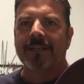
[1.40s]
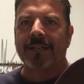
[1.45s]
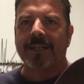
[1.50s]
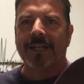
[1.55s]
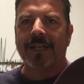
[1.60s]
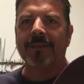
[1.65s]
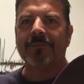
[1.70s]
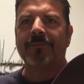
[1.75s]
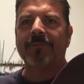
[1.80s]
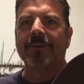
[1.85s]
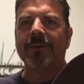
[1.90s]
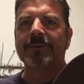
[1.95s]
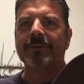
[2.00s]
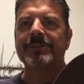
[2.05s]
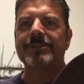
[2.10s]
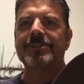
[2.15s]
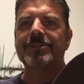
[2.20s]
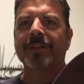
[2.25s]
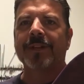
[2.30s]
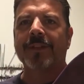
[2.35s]
Hey
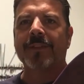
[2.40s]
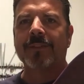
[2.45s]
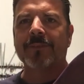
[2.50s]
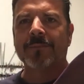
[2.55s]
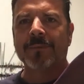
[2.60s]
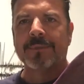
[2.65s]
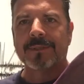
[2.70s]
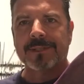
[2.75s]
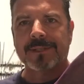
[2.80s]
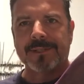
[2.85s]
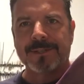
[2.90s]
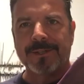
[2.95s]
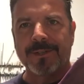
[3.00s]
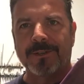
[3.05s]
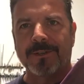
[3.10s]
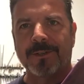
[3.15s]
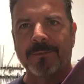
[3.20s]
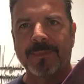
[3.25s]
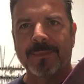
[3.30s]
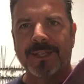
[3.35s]
folks, Jonathan Wilson,
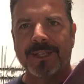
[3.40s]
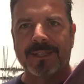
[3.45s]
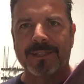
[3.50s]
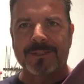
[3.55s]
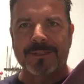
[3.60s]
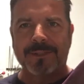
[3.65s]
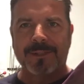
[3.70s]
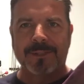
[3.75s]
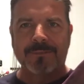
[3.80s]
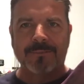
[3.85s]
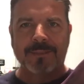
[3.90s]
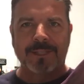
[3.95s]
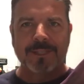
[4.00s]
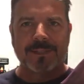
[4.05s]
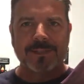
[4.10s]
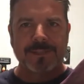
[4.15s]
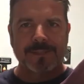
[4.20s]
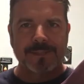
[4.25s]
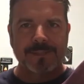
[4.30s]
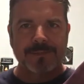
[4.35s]
Toga Man
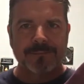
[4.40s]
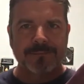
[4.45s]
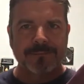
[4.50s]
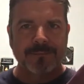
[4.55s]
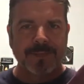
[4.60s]
GuitarViols.